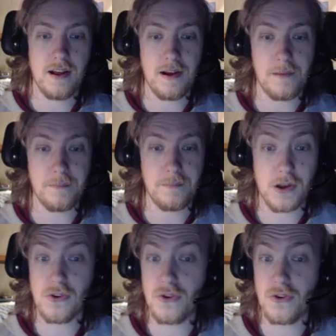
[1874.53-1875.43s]
I
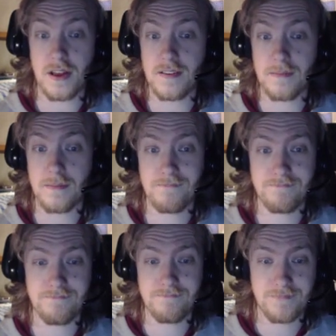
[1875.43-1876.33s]
could do that.
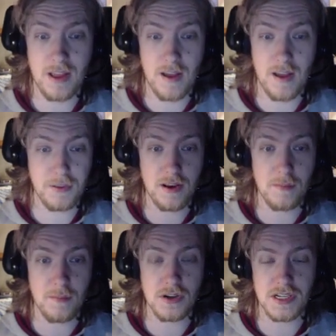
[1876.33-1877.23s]
I've played
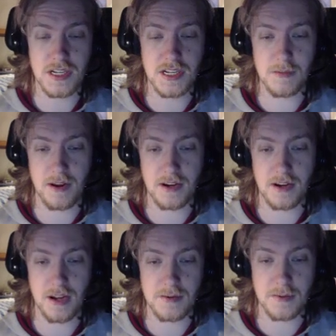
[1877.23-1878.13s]
Among Us a decent amount of
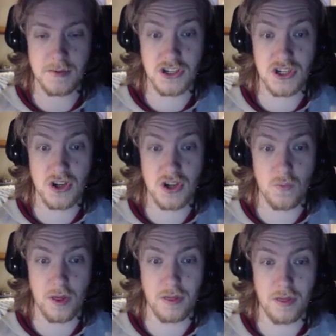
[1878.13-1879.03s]
times, but just not
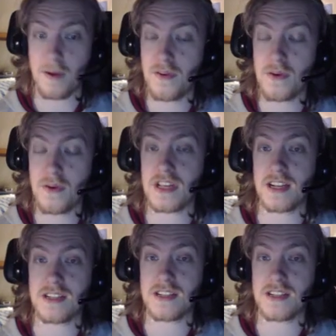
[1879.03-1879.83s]
with my viewers yet.